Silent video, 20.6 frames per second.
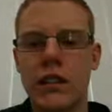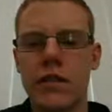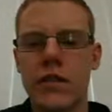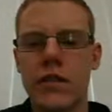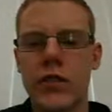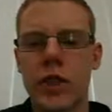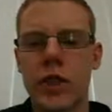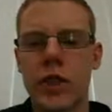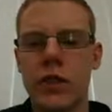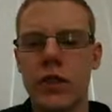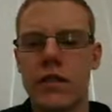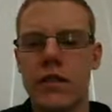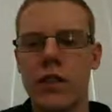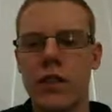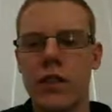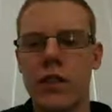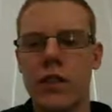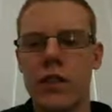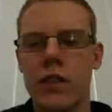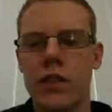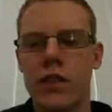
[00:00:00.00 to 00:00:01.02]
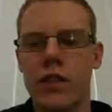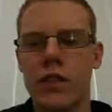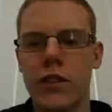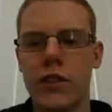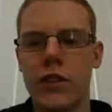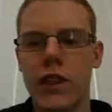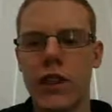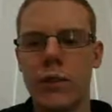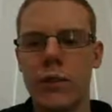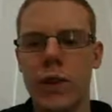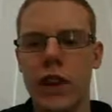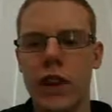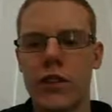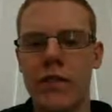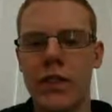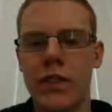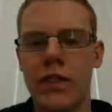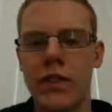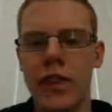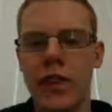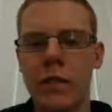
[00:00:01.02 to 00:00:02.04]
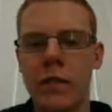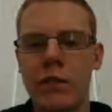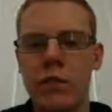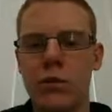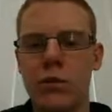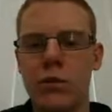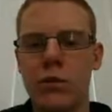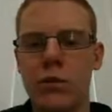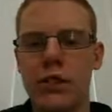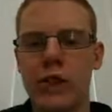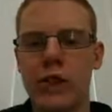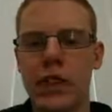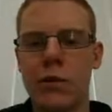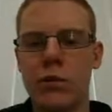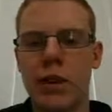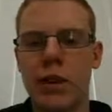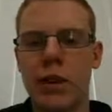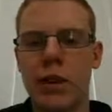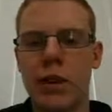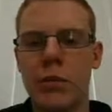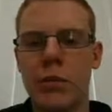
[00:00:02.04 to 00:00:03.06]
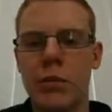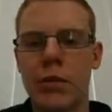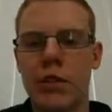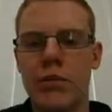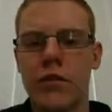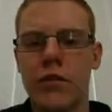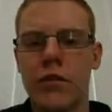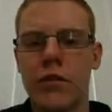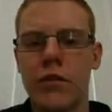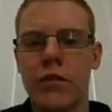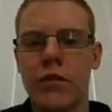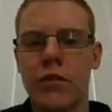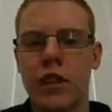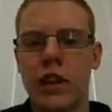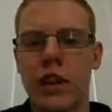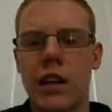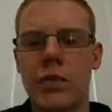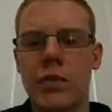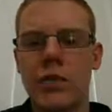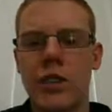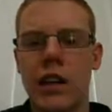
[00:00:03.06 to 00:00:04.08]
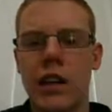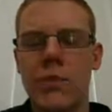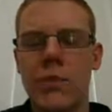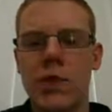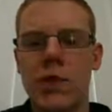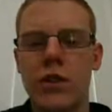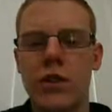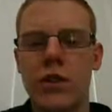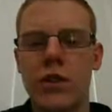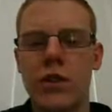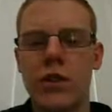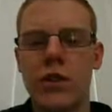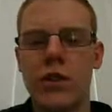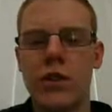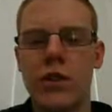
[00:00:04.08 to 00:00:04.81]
So for example, we have an example data path where if CPU 2